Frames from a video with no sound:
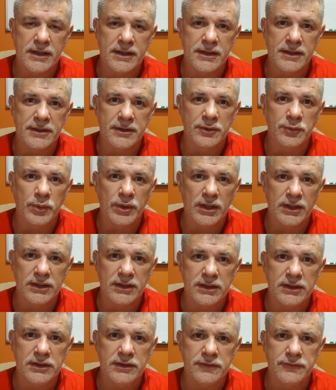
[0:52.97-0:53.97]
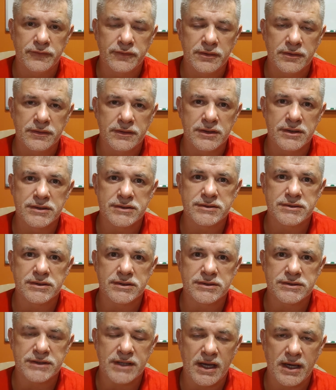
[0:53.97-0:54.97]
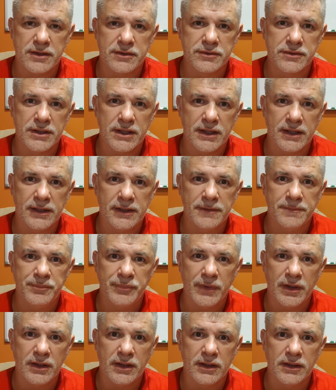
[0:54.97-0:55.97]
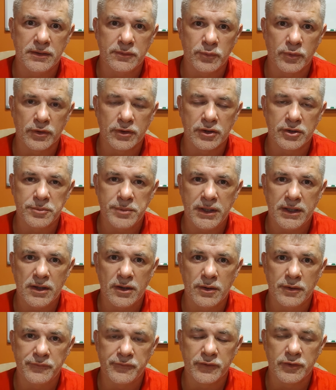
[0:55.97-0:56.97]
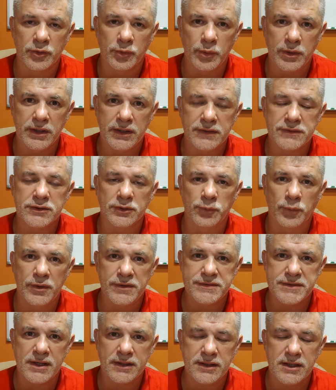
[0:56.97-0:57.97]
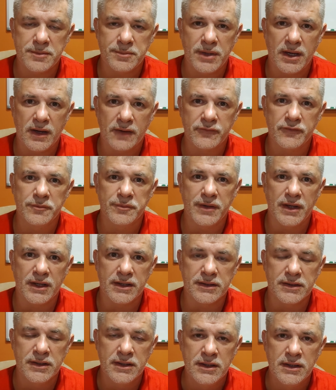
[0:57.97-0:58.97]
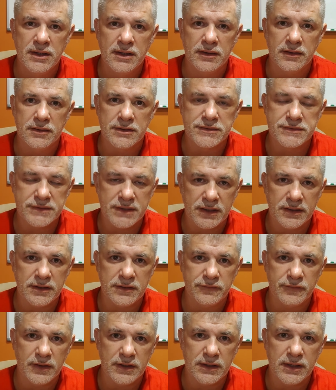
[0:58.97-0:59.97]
Uh, we leave this Saturday, and we're going to be gone for a week. So once I get back from that, second